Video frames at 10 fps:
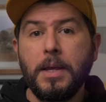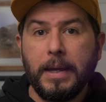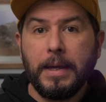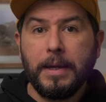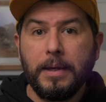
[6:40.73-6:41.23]

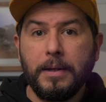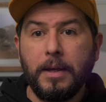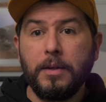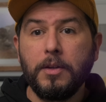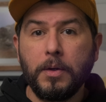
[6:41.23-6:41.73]
And,
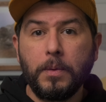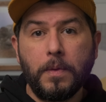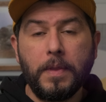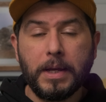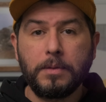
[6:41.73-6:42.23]
you
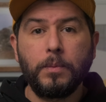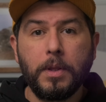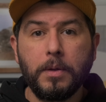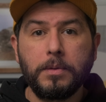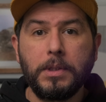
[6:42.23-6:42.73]
know, that's one
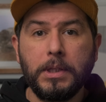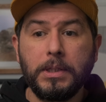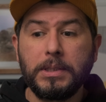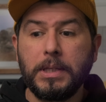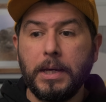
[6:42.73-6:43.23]
of those
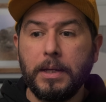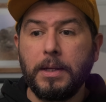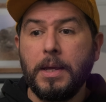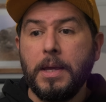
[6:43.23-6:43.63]
things that